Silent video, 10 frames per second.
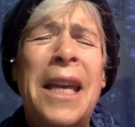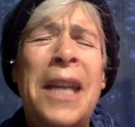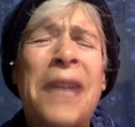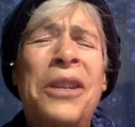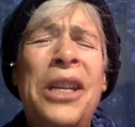
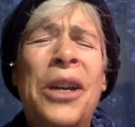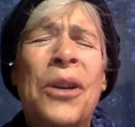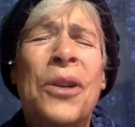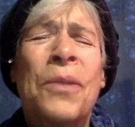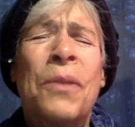in
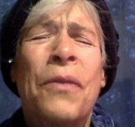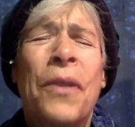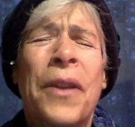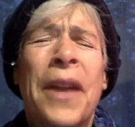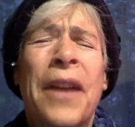tears
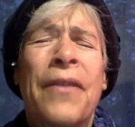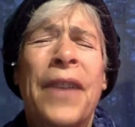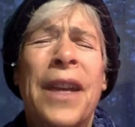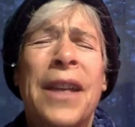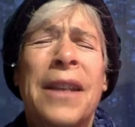before thy
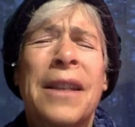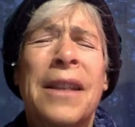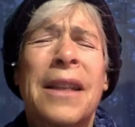face,